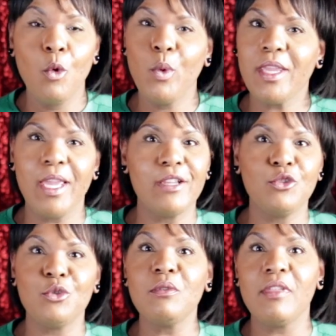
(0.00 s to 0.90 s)
We can't
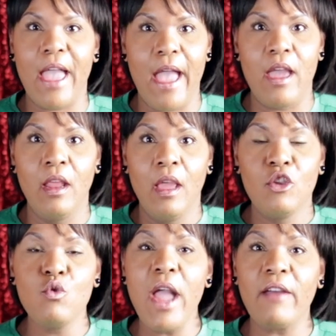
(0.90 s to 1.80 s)
do that.
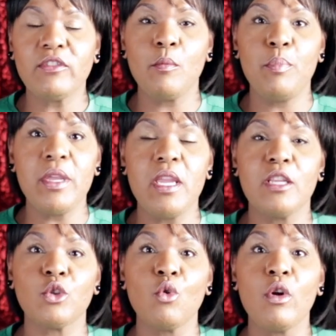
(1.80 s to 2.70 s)
You have to be
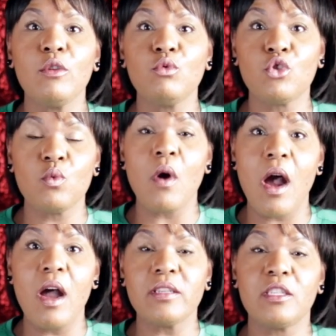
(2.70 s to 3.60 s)
as loyal to
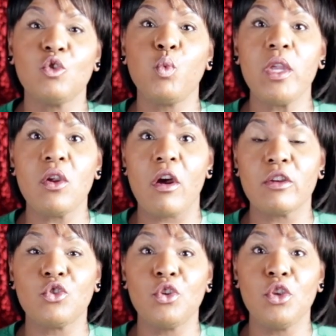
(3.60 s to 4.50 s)
us as we are
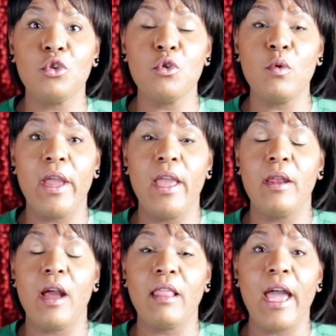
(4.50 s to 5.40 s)
to you.
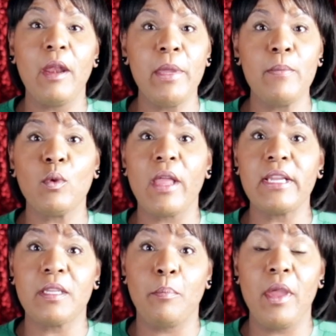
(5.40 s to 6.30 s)
And a lot of people
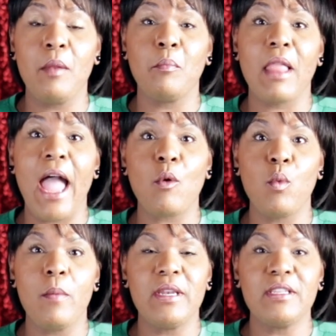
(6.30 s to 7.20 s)
like to pin black
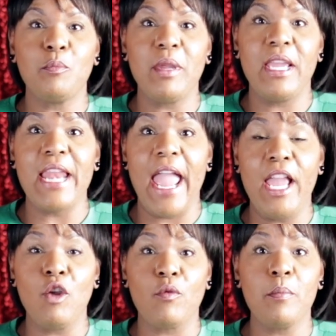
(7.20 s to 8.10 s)
women as being
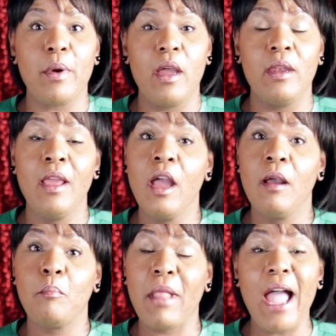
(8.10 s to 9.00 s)
angry, but
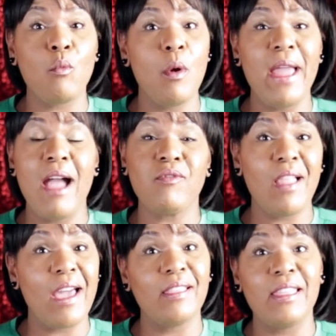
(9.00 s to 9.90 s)
Black women have a
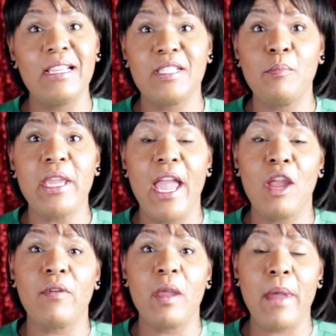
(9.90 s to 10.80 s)
lot of things to be
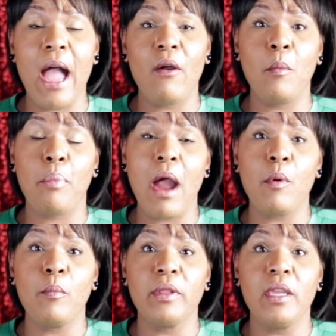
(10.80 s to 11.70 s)
angry about, and
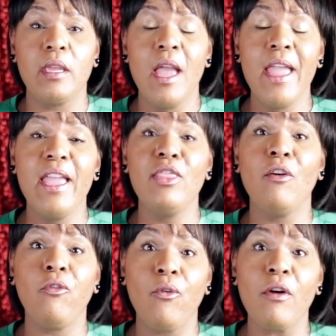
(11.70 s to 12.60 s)
probably in the
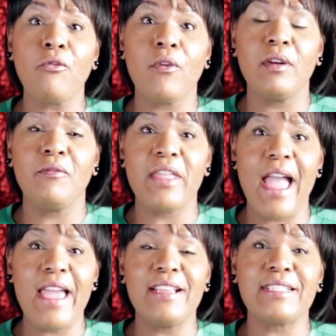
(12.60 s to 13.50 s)
forefront of
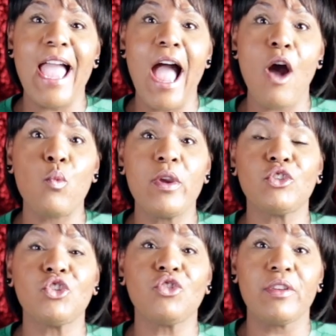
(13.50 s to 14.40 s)
that is how we're
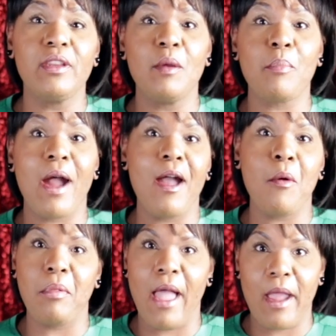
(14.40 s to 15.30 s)
treated by our
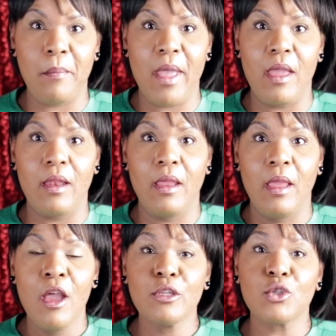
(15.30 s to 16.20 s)
black men.
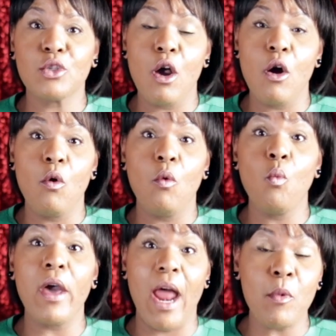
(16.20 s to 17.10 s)
So
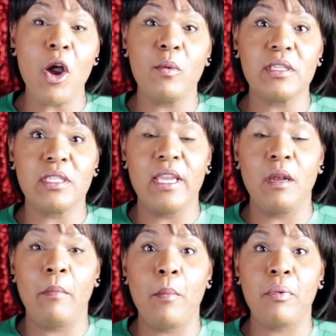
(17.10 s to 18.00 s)
what I'm going to say
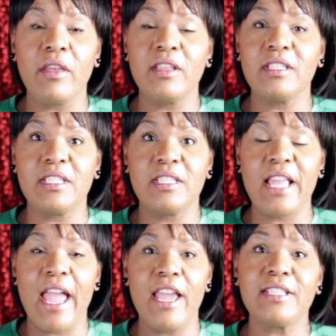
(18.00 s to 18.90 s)
to my brothers is
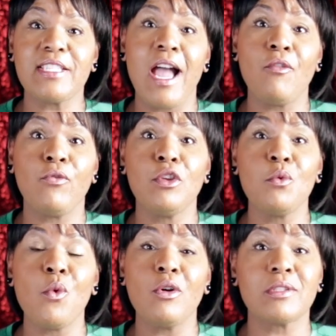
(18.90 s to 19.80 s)
that it's time for
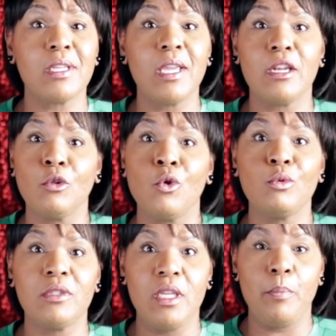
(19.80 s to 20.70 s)
you all to get a
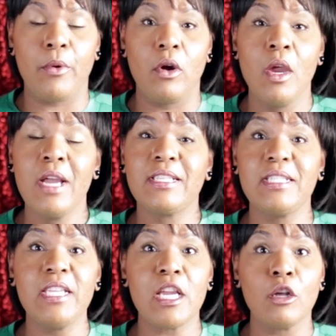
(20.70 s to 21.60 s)
little deeper, to
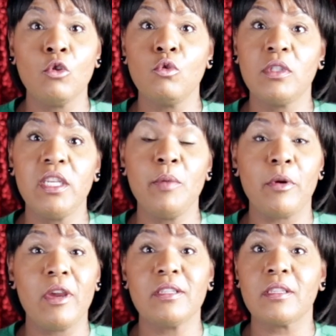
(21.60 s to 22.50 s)
dig a little
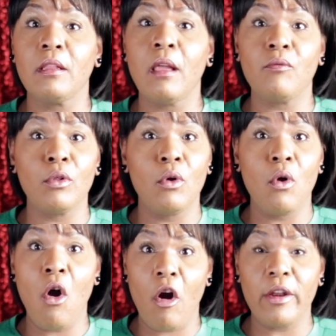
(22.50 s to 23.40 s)
deeper, and to love a little
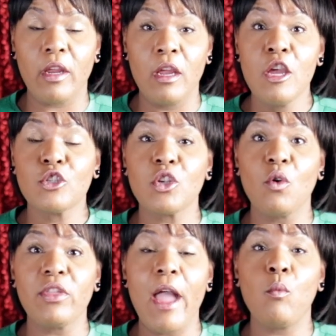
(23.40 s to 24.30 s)
harder,
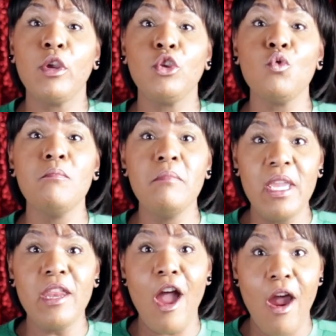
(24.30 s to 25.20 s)
so that when you
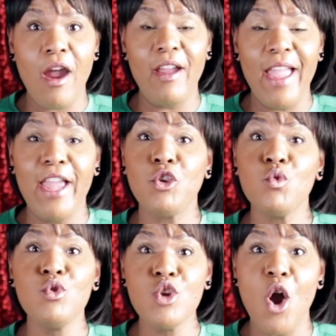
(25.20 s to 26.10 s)
meet her and
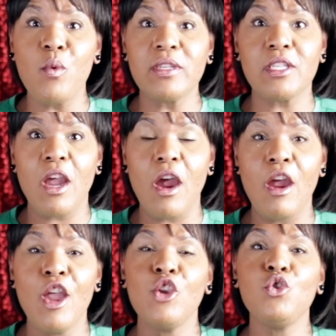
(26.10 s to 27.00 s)
you know it's
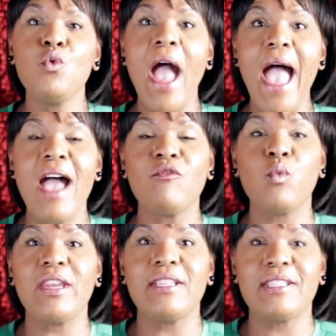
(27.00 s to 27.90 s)
her, you have
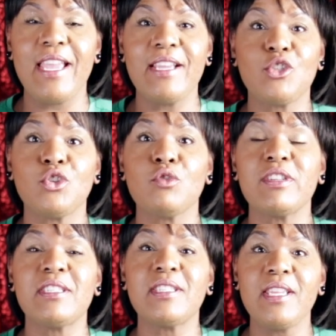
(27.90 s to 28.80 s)
what it takes to
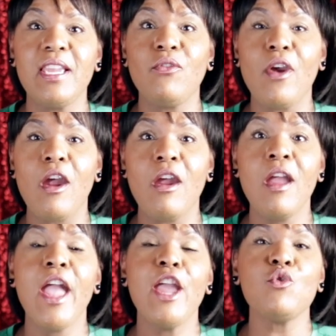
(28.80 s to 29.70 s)
receive her,
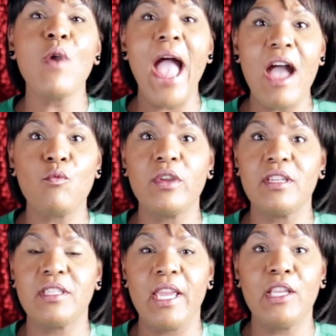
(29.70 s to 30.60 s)
and you have what
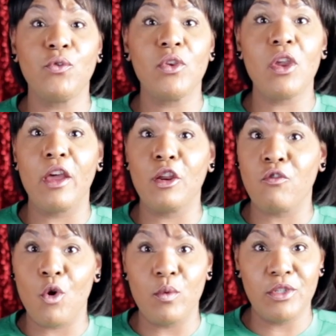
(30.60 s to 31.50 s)
it takes for y'all to
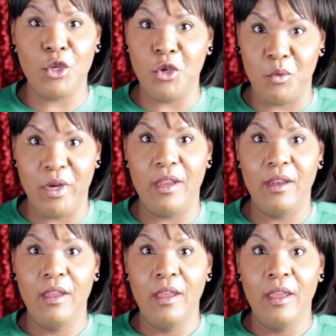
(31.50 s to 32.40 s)
grow as a unit.
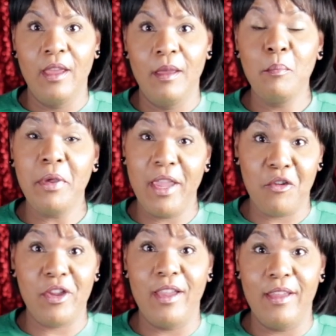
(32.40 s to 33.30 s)

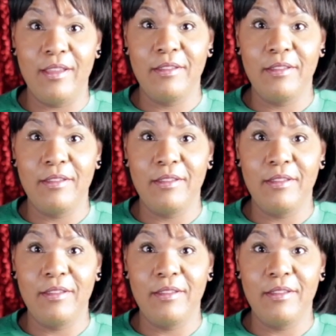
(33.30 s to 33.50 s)
Period.